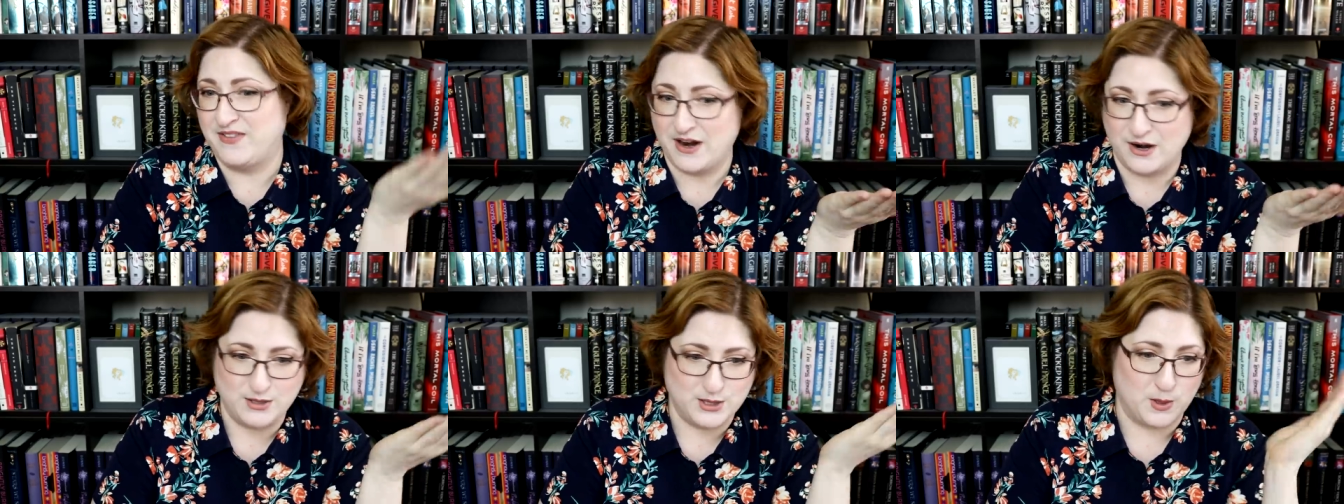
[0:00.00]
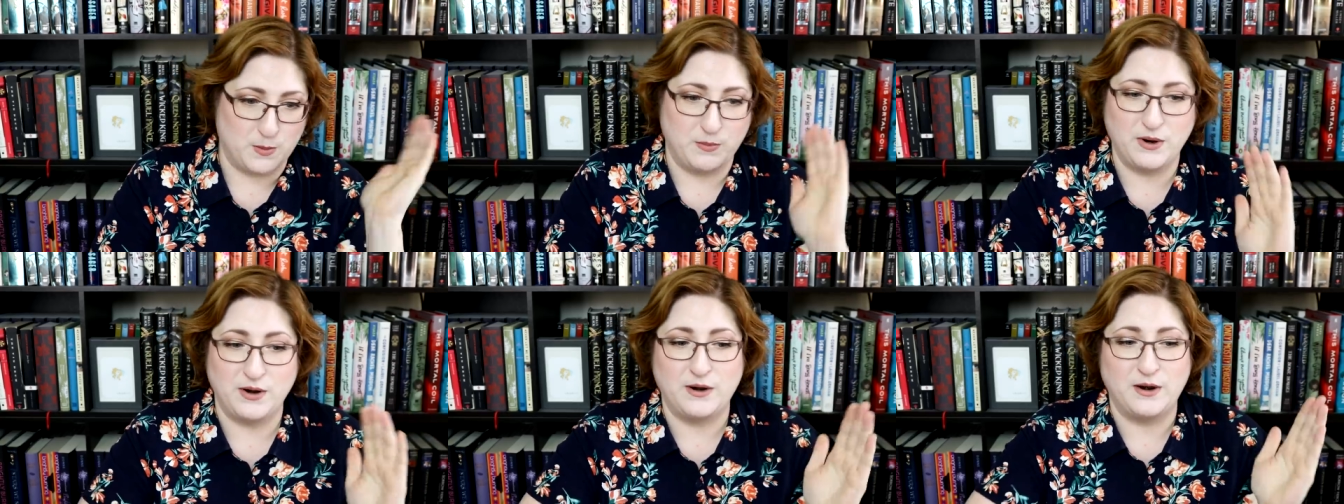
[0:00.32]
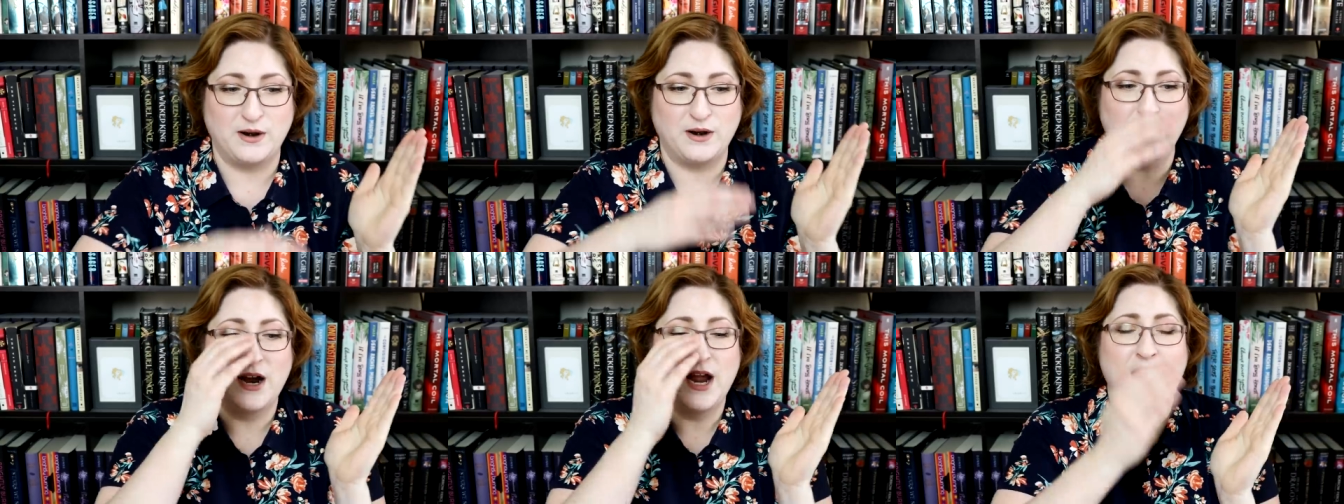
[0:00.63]
there's a
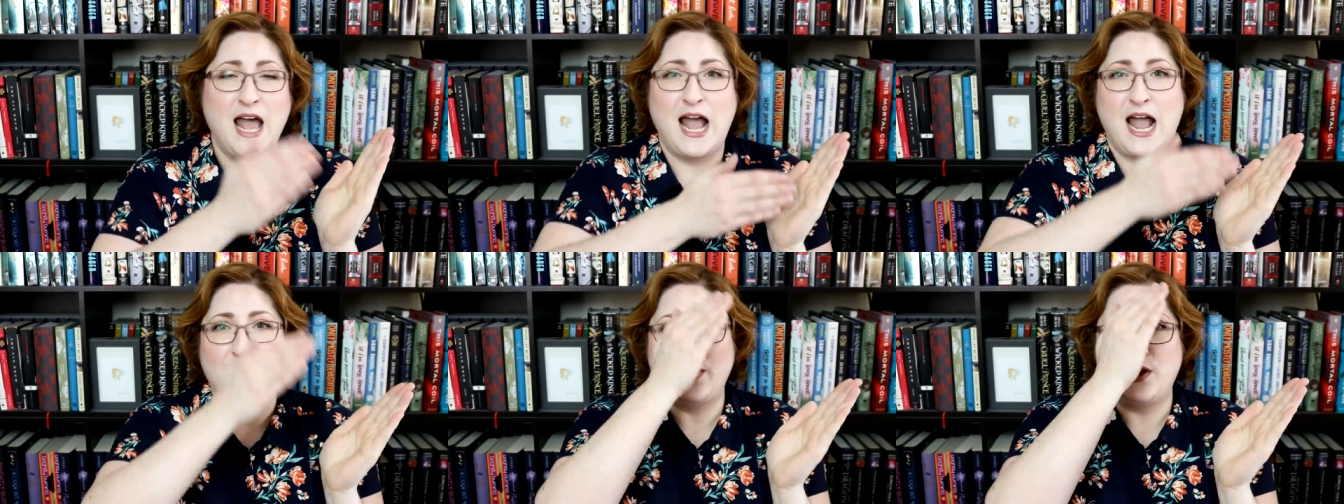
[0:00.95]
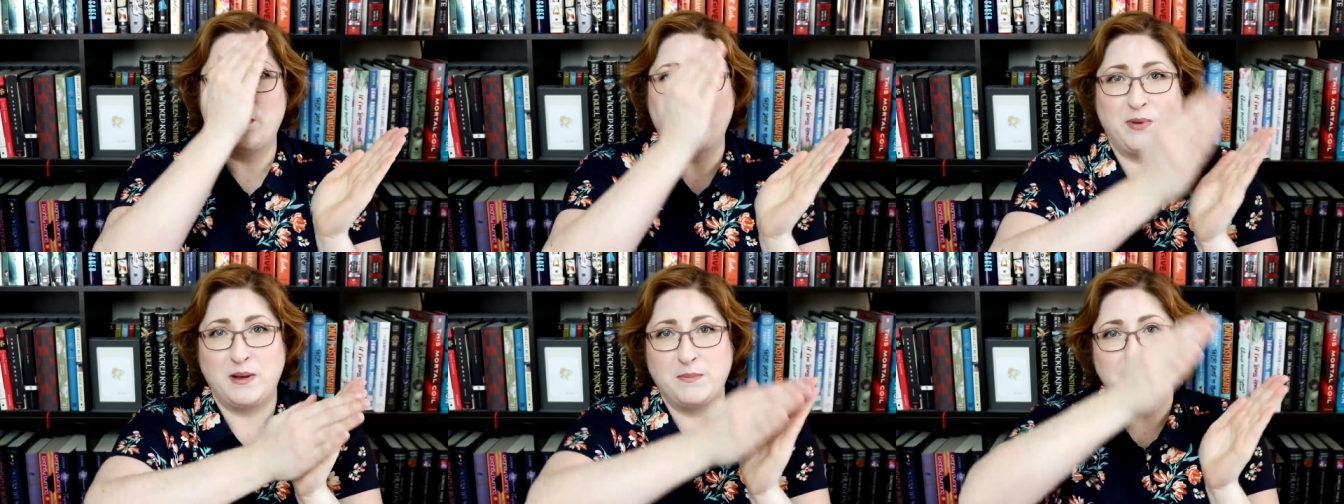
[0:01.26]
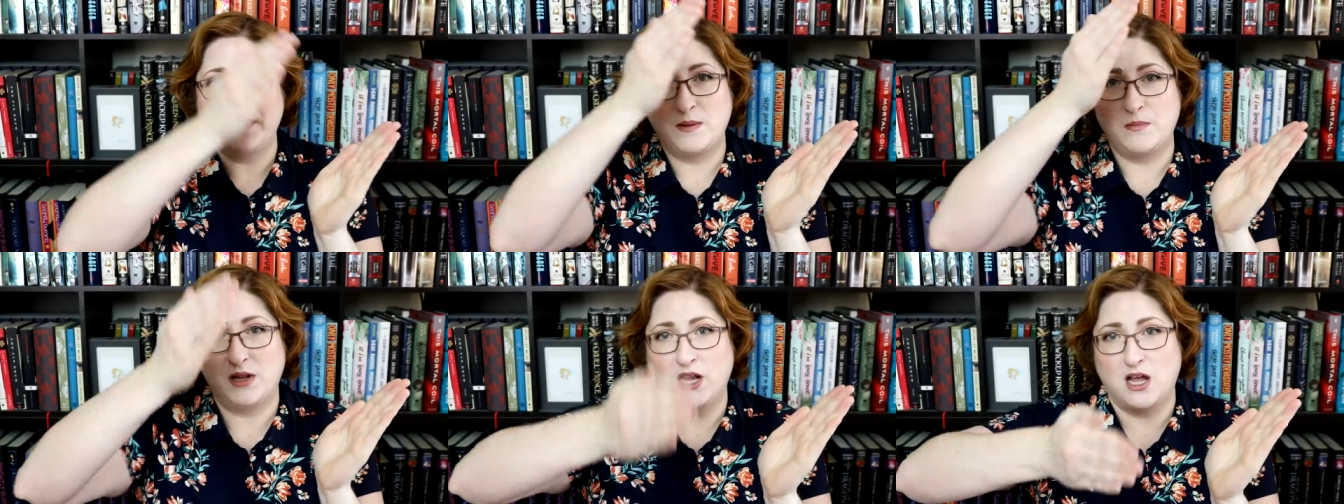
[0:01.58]
murder and you bump
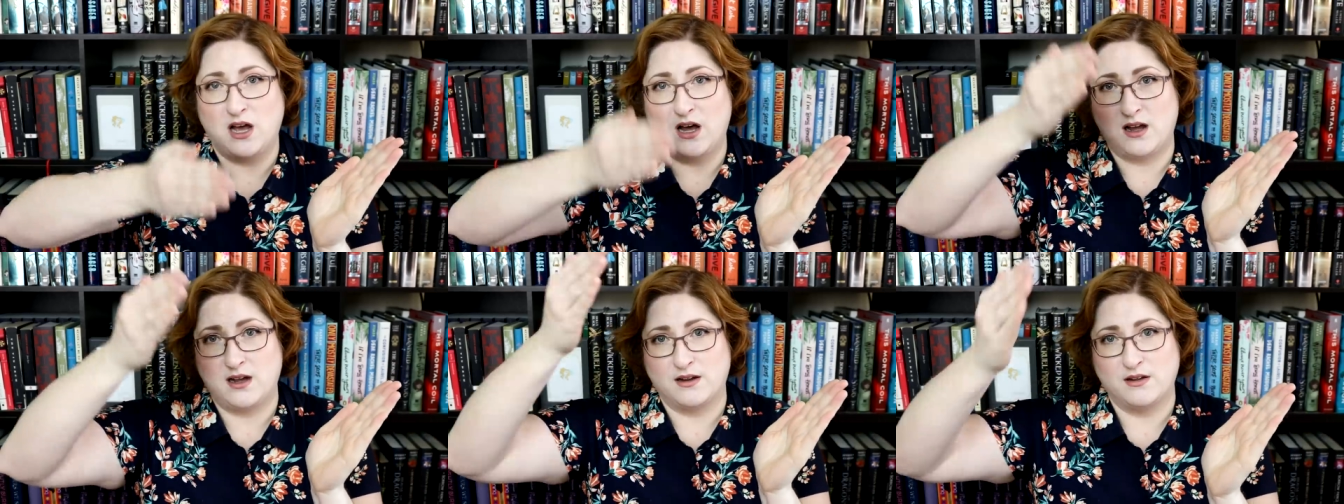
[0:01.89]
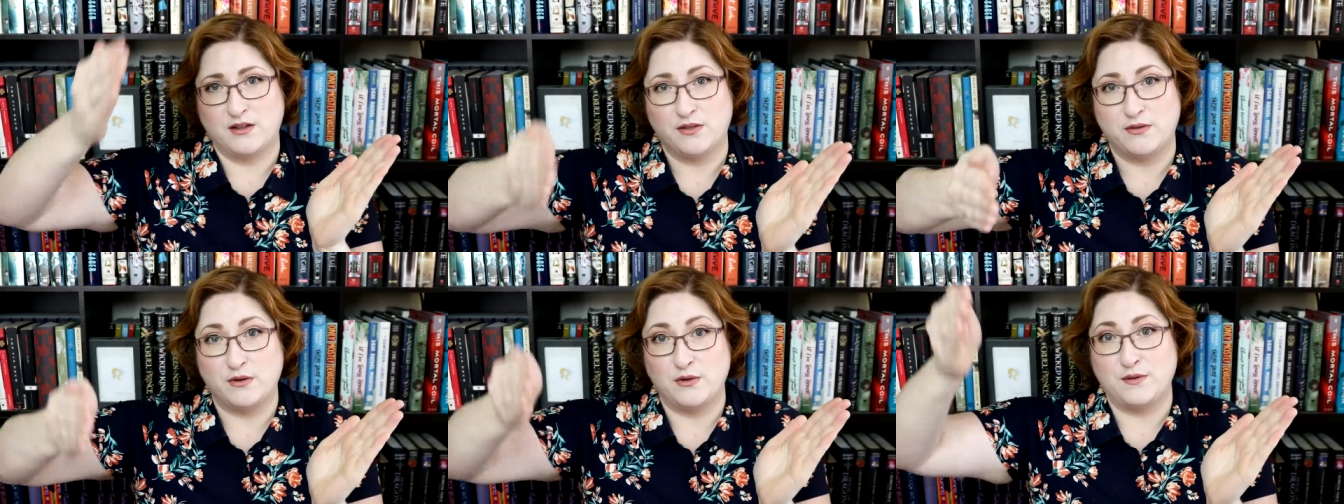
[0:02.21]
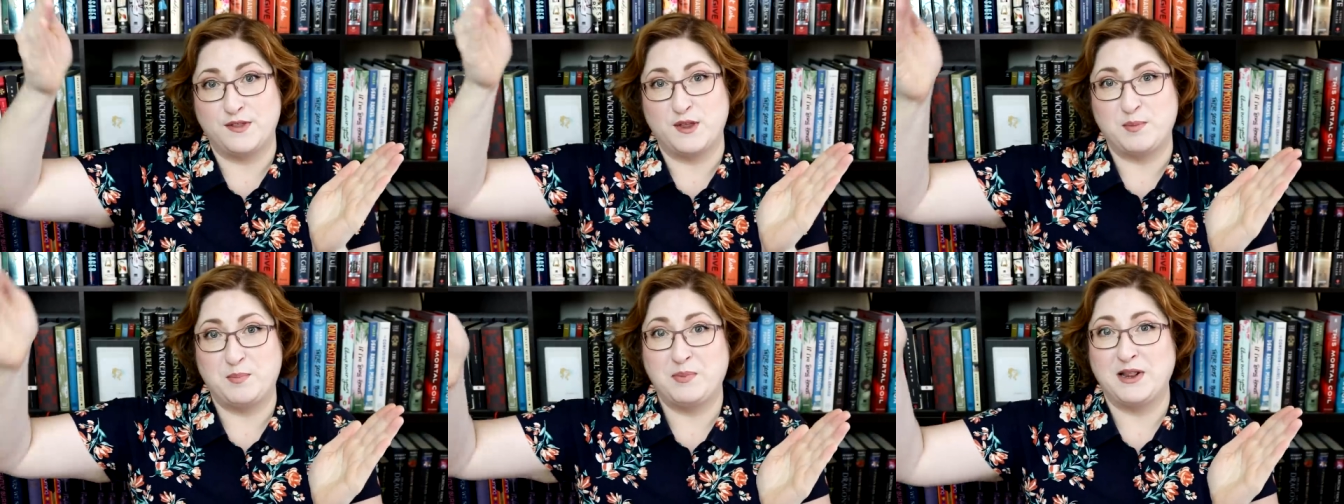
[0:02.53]
them along through
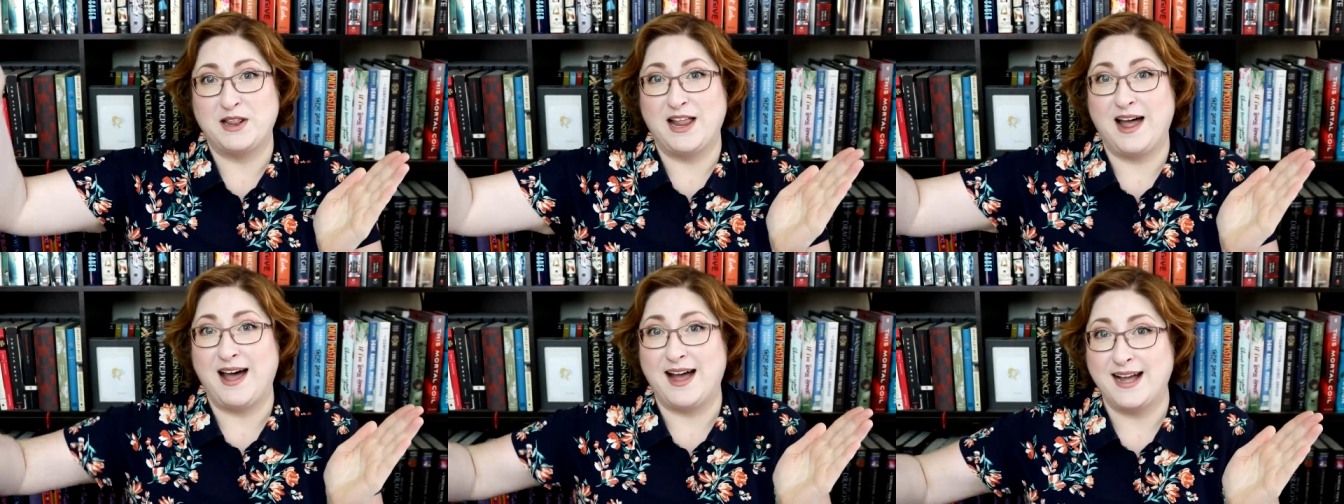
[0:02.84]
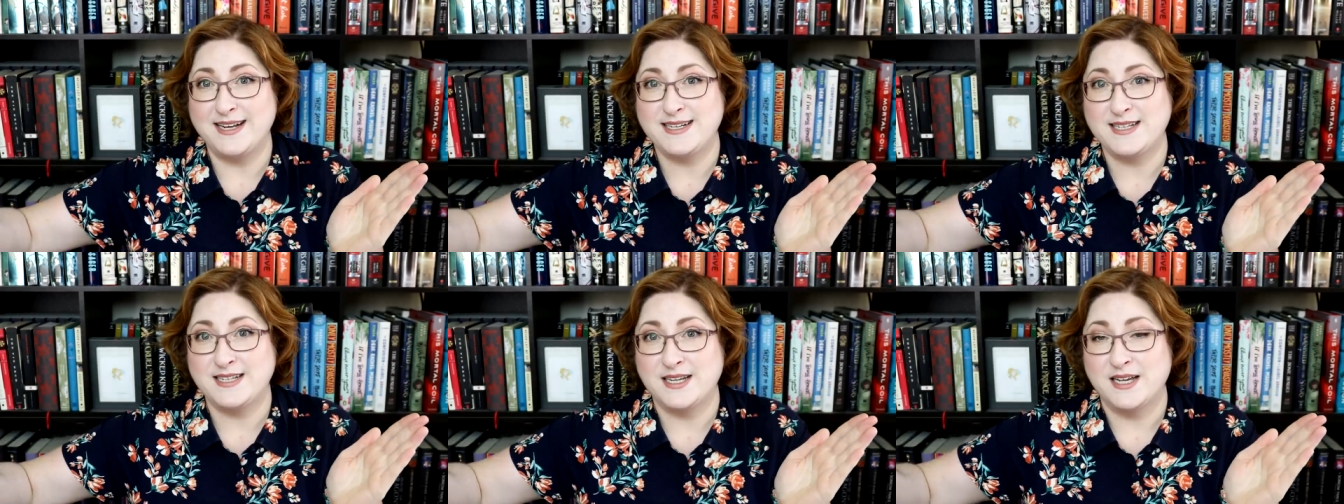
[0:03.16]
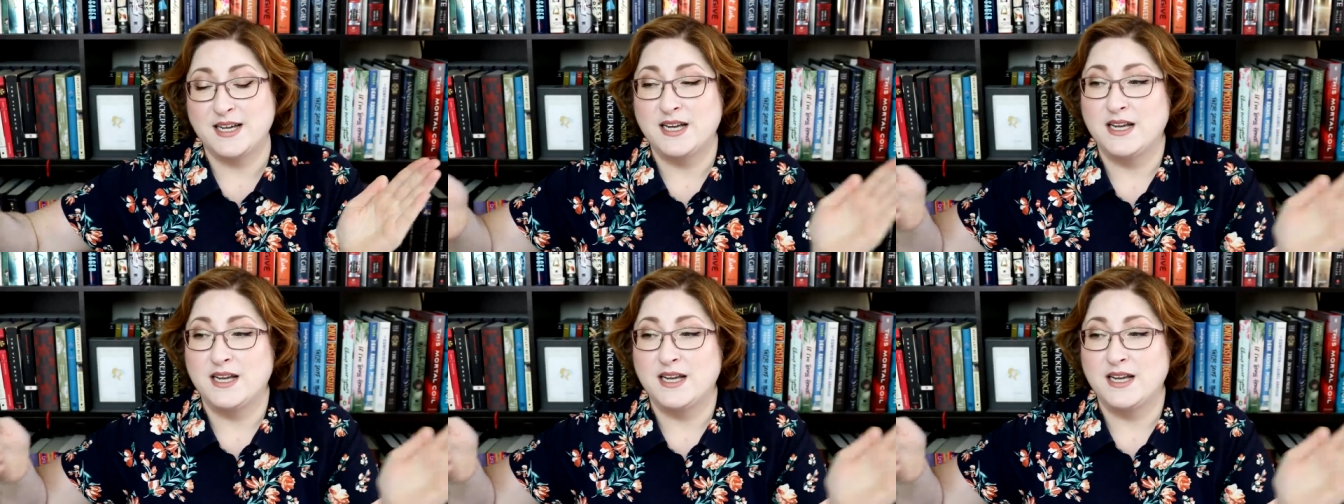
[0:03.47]
the plot